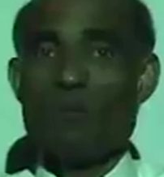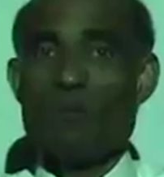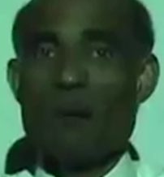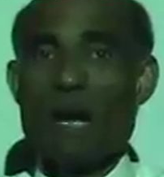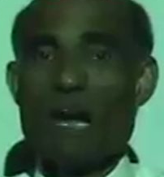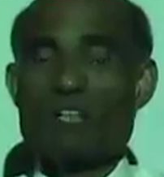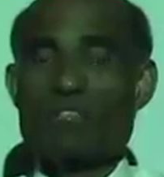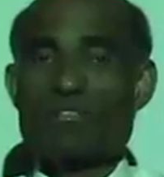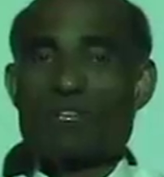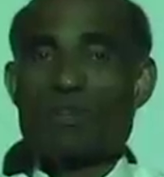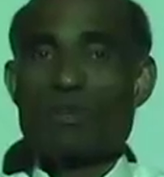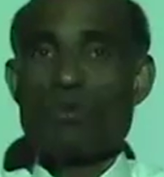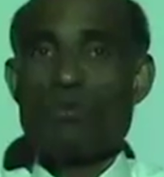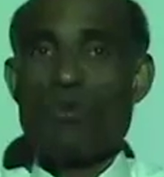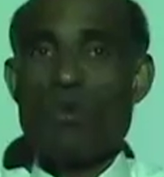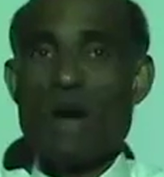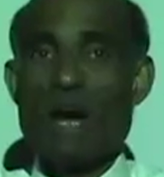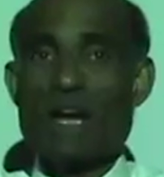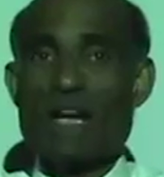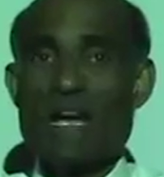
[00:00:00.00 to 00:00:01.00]
Particle
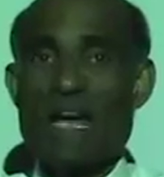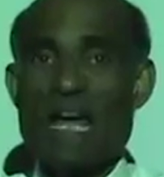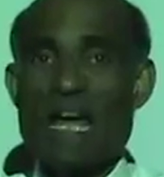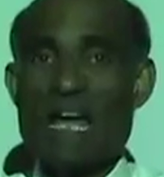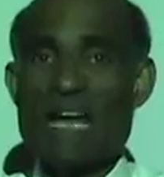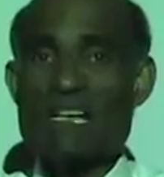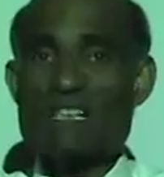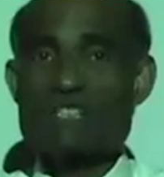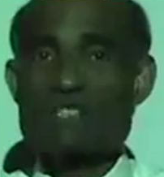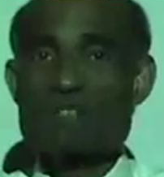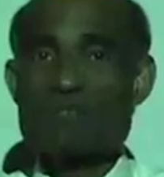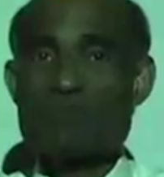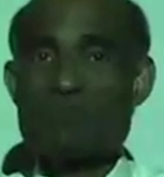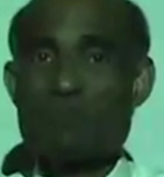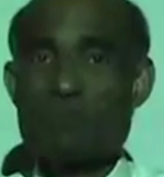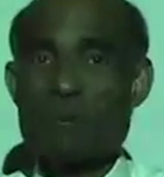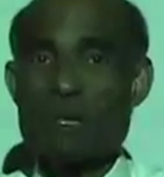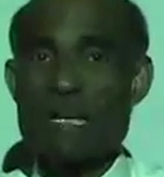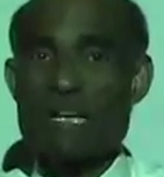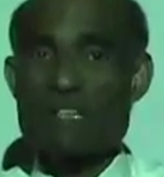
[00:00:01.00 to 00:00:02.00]
1 has
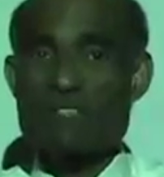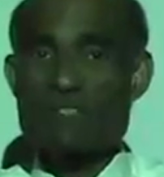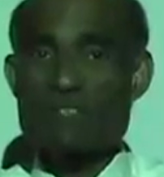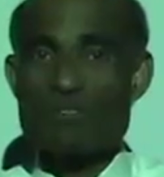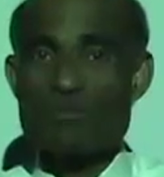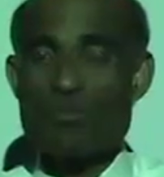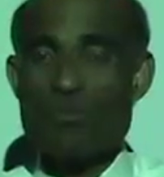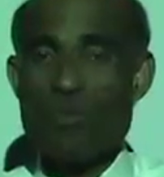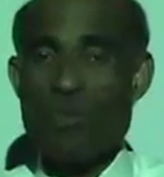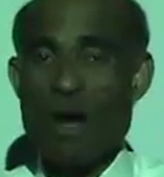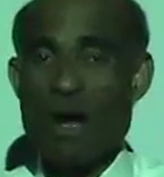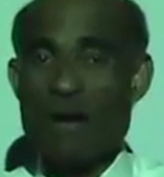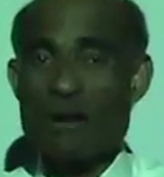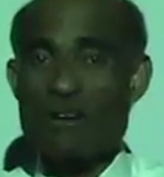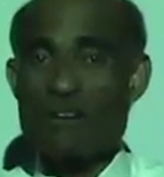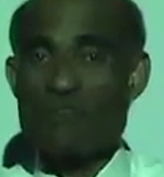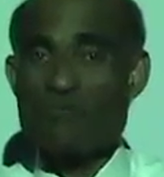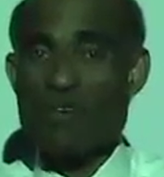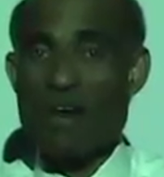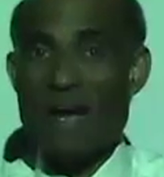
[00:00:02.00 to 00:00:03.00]
completed
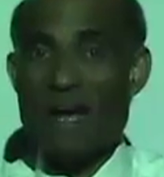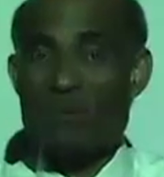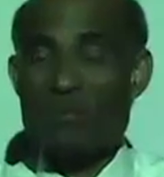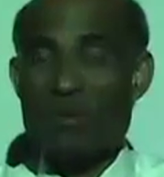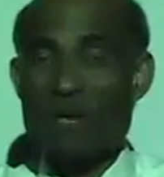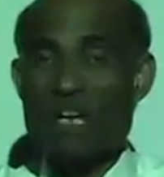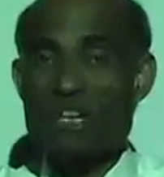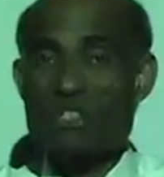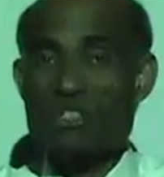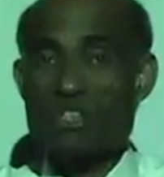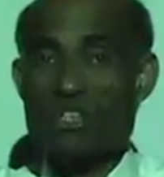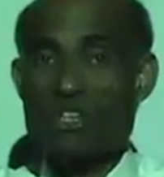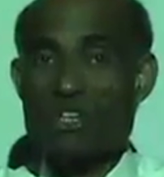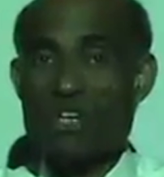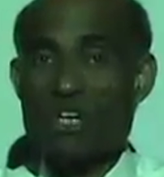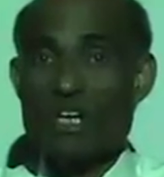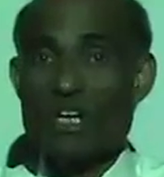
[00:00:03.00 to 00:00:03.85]
one vibration.